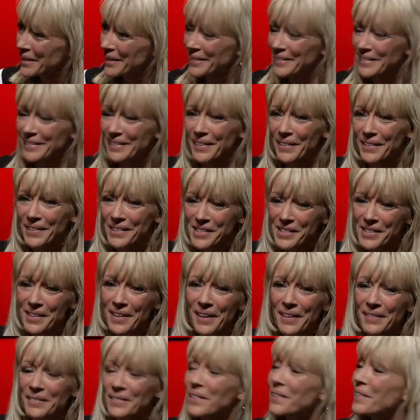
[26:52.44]
Mm -hmm. Encourage
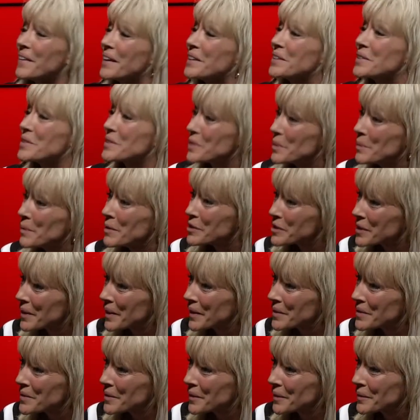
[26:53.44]
that. Well, thank you so much,
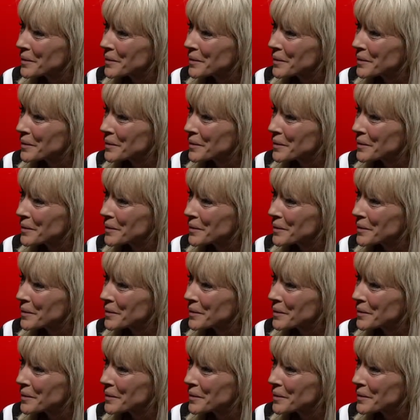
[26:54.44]
Councilor.